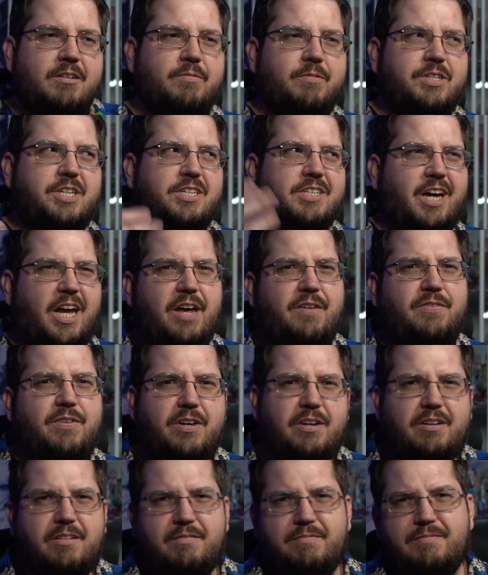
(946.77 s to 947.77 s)
which is kind of
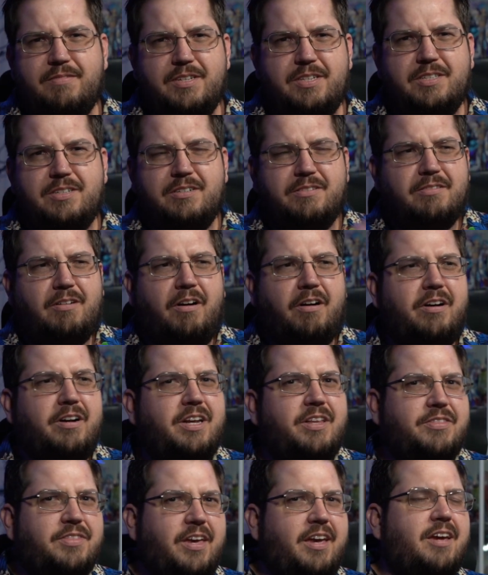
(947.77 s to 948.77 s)
a
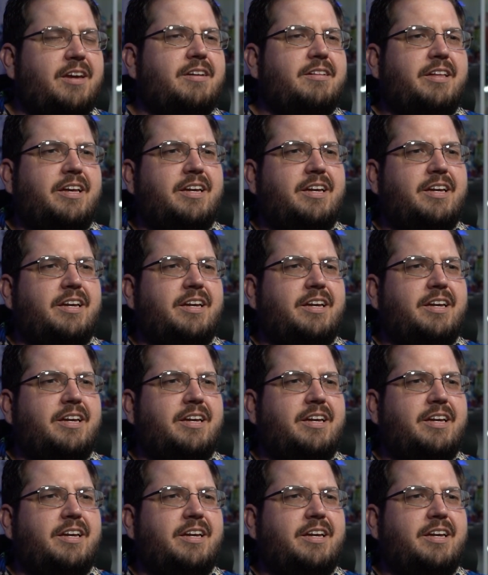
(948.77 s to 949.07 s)
disheartening thing.